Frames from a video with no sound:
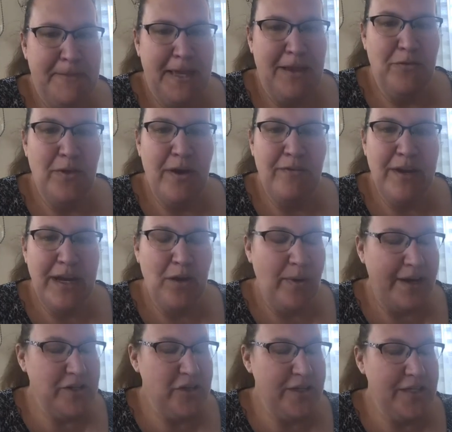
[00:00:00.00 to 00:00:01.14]
If you have any
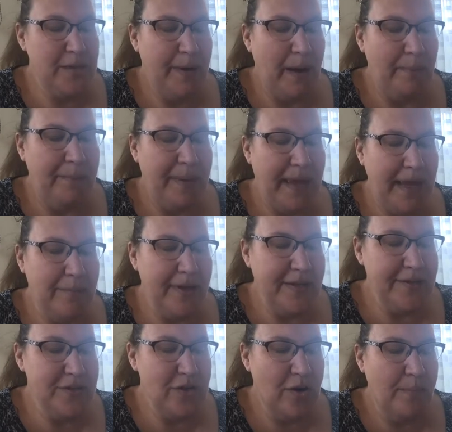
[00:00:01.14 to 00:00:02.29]
questions about
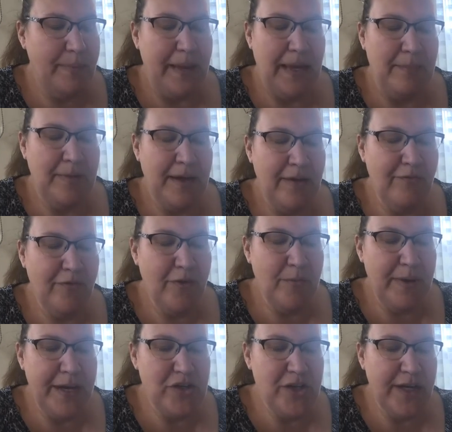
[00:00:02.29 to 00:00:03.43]
payments or payment
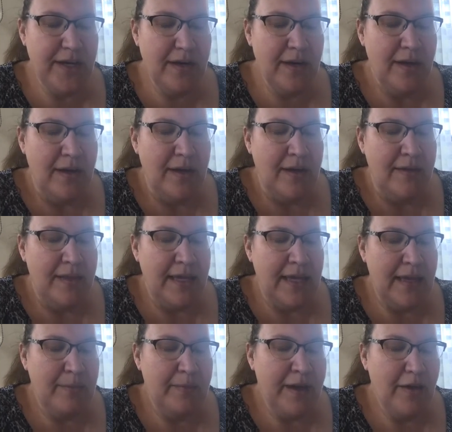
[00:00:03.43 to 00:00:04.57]
information,
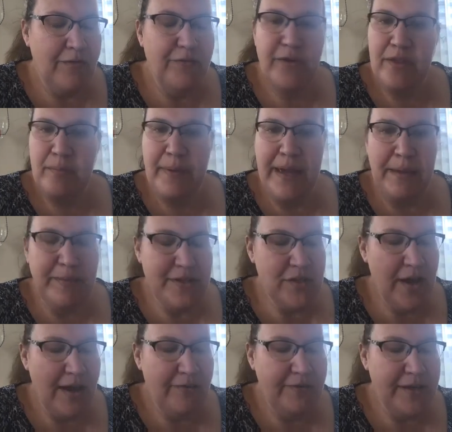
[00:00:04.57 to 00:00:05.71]
the email for the
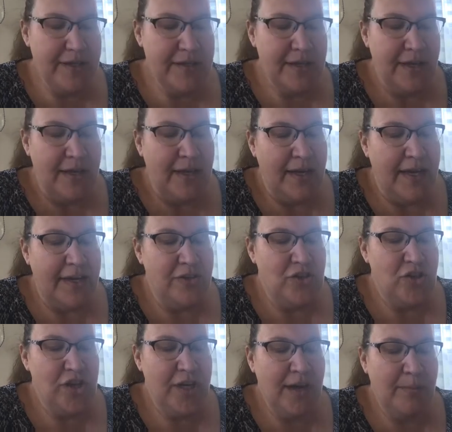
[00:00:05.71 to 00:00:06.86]
payments office is
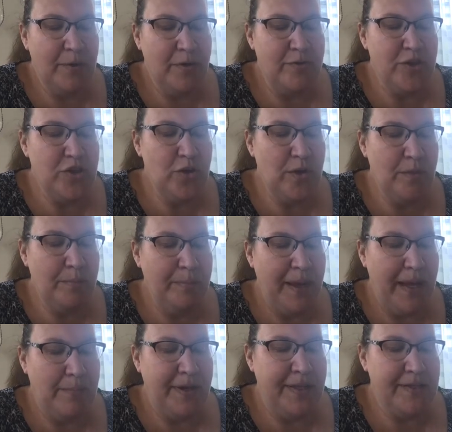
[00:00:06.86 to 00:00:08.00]

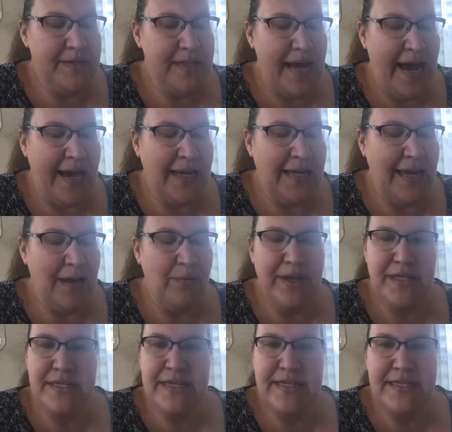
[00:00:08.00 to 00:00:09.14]

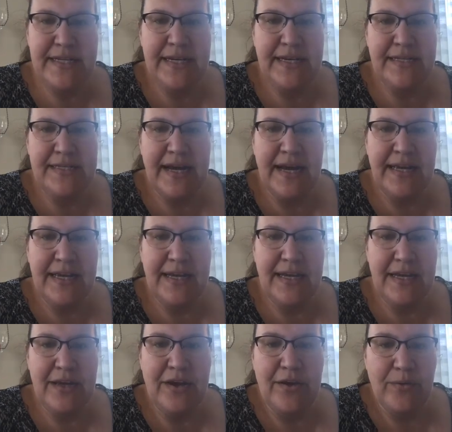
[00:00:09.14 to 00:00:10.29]

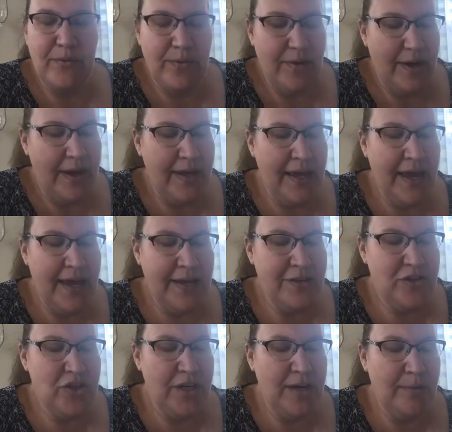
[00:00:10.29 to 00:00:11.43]
gwstudentpayments@gatewayct.edu.
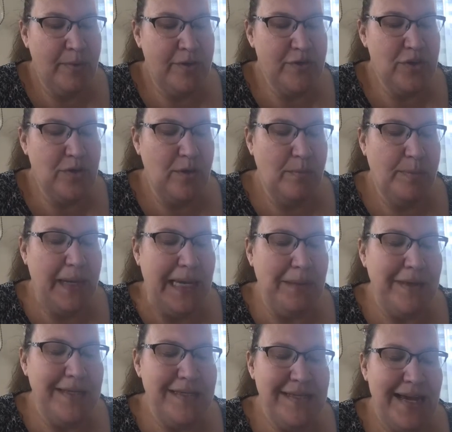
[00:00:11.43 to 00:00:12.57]
Again,
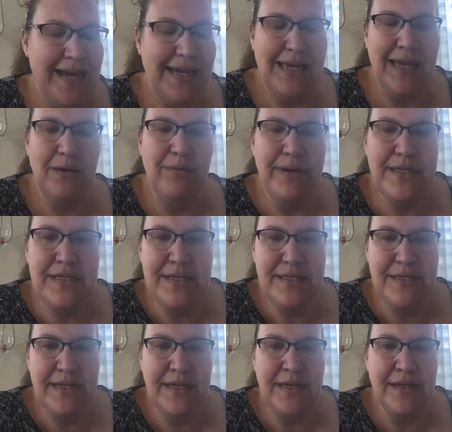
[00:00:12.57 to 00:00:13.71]

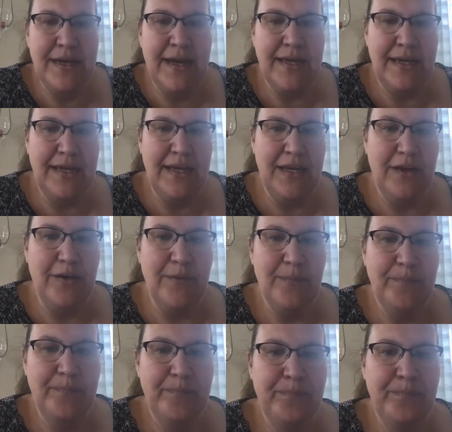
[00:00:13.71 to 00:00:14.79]
gwstudentpayments@gatewayct.edu.